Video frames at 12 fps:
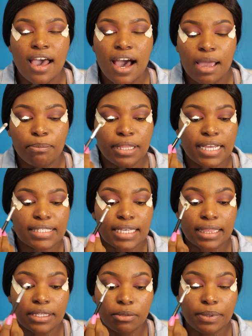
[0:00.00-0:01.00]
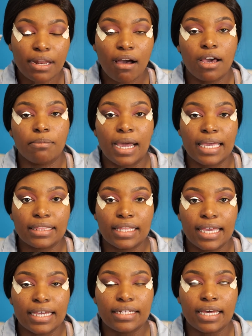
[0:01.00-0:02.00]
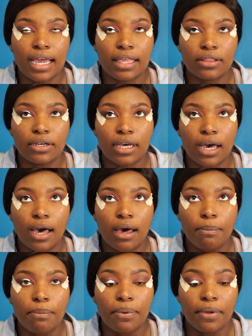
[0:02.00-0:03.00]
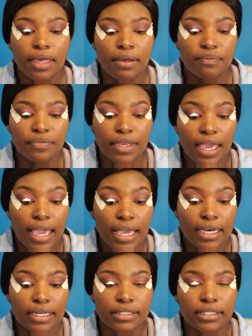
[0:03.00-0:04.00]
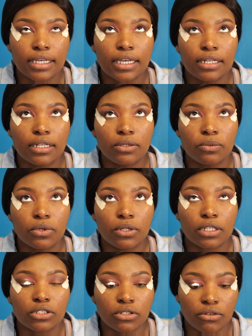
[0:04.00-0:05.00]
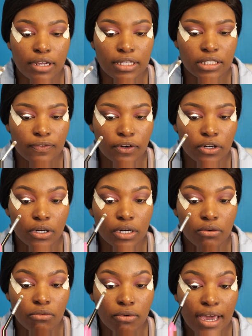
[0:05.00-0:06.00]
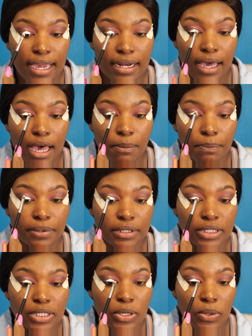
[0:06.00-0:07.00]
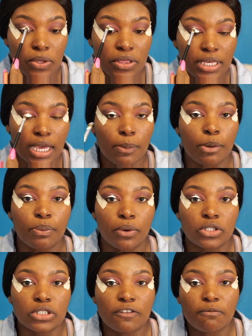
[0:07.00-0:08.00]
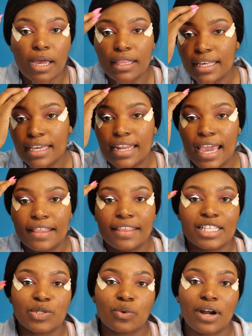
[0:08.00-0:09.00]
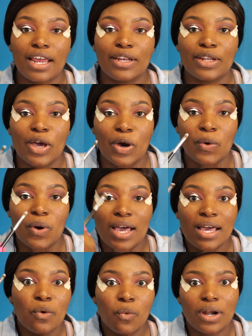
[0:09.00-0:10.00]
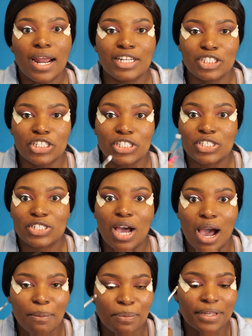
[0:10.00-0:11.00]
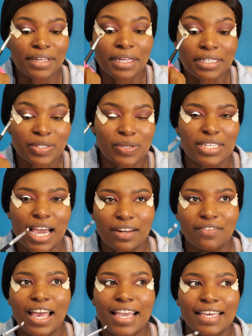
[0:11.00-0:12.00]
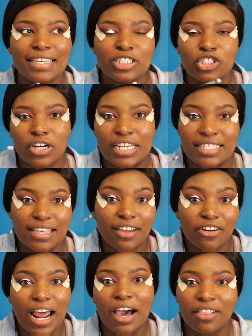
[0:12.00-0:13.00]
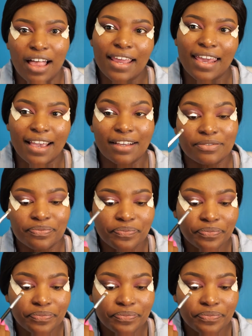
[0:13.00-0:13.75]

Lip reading: I place a little bit on my lid, I look up, and it will transfer right up to the upper portion of my lid, and that's where I know where I should stop. So it's kind of like tracing or outlining.